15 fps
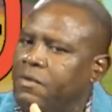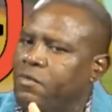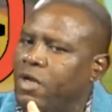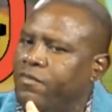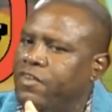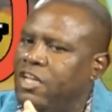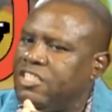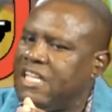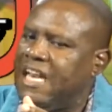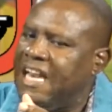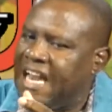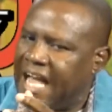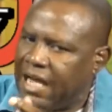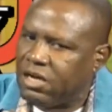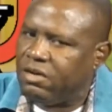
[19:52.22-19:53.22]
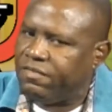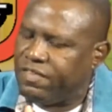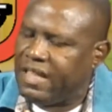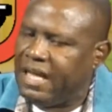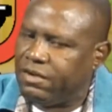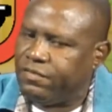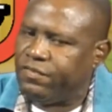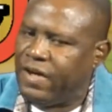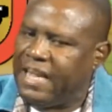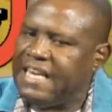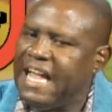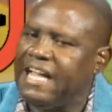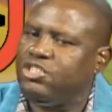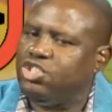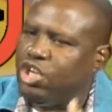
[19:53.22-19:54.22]
if there's a lack of that
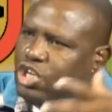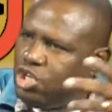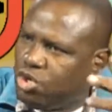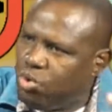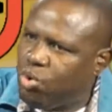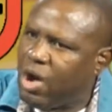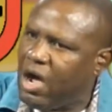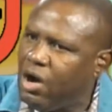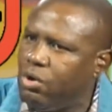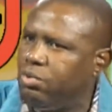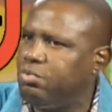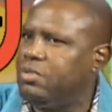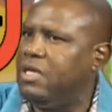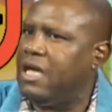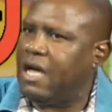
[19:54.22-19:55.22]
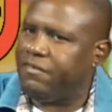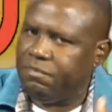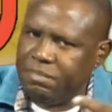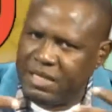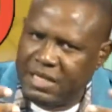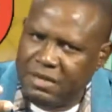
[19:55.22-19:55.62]
financial know-how, they haven't been